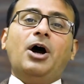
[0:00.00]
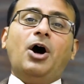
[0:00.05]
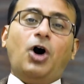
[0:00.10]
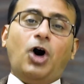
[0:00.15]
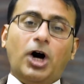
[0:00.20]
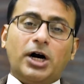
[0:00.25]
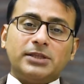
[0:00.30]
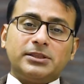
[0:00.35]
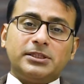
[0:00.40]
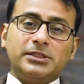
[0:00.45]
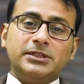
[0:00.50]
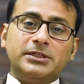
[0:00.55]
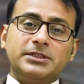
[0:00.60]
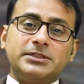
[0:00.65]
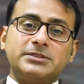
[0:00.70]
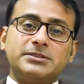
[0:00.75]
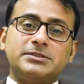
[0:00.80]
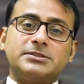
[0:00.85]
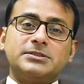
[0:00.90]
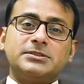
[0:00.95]

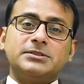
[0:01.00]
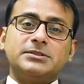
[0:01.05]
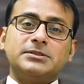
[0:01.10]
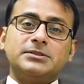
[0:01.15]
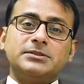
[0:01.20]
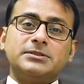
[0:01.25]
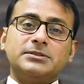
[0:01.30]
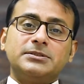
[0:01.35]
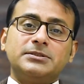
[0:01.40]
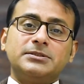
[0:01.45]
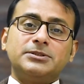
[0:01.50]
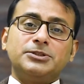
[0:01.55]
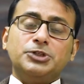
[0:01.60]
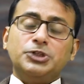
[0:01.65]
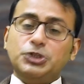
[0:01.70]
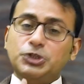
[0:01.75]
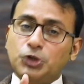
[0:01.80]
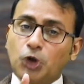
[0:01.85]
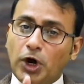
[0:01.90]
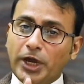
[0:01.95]
Authors
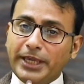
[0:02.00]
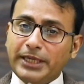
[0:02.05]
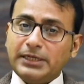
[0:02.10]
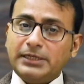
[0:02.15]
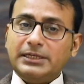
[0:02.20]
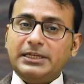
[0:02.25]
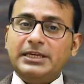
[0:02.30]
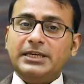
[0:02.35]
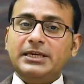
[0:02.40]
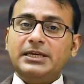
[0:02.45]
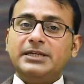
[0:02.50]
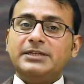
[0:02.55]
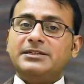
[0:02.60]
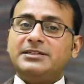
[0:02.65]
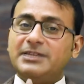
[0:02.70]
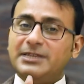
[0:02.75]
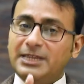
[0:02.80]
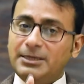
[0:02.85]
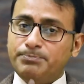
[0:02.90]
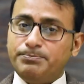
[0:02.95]
knowingly,
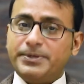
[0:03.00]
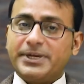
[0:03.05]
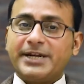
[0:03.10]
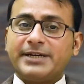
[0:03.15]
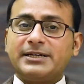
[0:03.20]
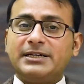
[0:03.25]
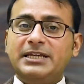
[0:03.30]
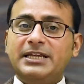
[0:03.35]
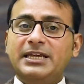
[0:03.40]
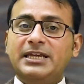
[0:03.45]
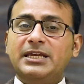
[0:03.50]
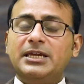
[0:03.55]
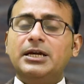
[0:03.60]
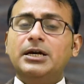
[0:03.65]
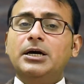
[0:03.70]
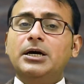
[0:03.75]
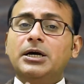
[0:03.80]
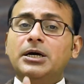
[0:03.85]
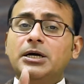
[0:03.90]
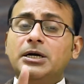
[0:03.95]
deliberately
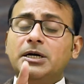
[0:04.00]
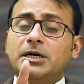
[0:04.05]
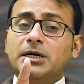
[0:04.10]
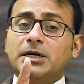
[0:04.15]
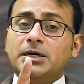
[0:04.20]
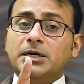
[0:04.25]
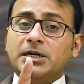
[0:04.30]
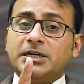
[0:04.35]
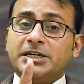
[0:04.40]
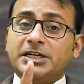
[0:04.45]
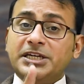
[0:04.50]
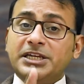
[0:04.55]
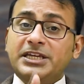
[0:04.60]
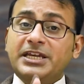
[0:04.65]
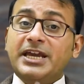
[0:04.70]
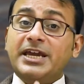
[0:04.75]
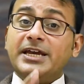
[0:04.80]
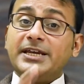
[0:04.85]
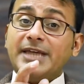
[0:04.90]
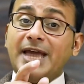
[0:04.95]

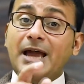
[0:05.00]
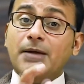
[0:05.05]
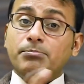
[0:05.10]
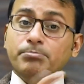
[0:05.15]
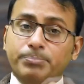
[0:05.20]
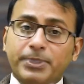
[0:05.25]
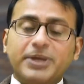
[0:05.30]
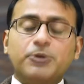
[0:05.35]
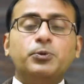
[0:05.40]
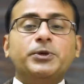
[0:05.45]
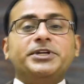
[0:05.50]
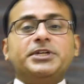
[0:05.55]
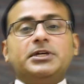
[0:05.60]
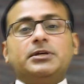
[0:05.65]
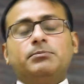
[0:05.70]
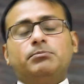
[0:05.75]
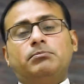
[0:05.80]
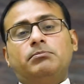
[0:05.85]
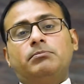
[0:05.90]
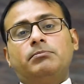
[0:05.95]
create
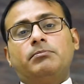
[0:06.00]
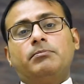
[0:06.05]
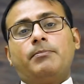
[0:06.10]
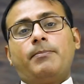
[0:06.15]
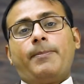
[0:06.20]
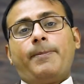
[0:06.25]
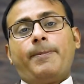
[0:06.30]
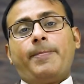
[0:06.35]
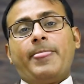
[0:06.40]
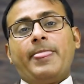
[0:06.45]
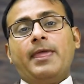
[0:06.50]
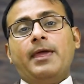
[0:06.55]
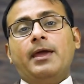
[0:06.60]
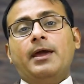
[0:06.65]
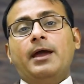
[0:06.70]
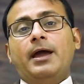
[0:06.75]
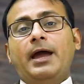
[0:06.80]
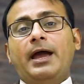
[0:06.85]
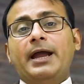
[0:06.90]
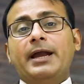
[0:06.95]
ambiguity.
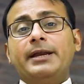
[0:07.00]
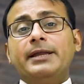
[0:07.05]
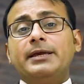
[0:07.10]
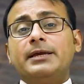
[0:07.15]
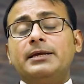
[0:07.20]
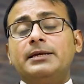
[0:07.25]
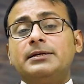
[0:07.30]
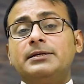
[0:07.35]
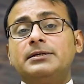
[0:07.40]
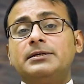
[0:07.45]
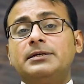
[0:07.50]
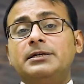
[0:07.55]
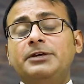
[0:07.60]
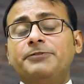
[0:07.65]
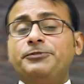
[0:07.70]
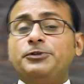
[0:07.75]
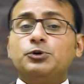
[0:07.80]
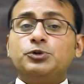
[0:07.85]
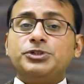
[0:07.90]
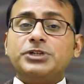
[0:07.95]
And
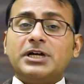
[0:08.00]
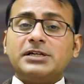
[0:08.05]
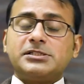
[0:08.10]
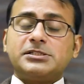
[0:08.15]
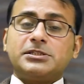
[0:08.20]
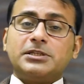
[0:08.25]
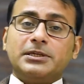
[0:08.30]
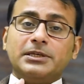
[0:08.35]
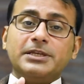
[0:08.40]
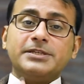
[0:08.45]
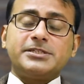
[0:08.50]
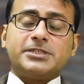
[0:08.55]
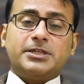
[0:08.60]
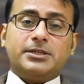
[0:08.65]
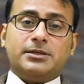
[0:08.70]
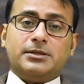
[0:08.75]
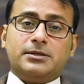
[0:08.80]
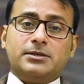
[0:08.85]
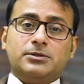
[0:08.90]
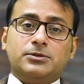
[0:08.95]
if you just
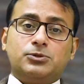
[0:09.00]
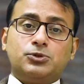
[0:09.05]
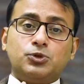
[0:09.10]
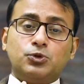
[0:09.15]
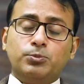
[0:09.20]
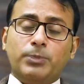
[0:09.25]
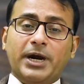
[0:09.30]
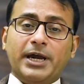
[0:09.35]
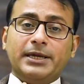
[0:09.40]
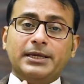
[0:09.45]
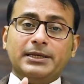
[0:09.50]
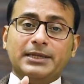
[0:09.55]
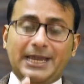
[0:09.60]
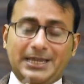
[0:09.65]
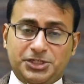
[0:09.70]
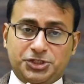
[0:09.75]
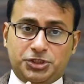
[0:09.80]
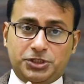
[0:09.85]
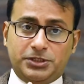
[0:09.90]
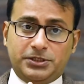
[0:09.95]
listen to my
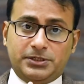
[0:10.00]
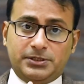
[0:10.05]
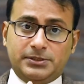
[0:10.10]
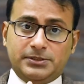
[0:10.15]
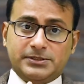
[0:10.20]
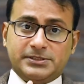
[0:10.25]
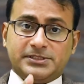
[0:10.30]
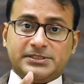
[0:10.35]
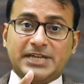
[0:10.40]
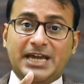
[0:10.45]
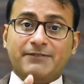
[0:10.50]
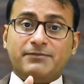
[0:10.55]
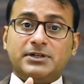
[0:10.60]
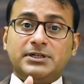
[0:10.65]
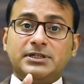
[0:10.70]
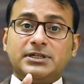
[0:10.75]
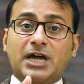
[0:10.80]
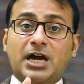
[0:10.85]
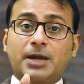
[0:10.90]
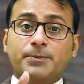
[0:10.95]
lecture,
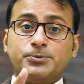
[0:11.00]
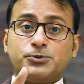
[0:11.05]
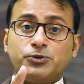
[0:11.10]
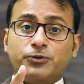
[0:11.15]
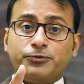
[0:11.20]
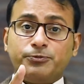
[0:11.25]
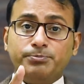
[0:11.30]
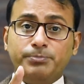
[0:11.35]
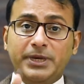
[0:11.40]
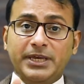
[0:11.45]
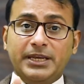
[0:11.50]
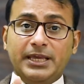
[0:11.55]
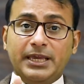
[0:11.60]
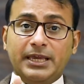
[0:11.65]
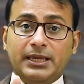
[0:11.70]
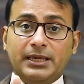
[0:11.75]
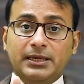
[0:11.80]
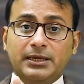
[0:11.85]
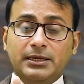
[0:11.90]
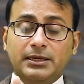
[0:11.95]
7 types of
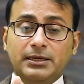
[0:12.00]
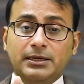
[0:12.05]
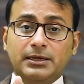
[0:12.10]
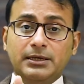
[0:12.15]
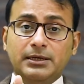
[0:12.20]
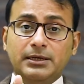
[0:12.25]
meaning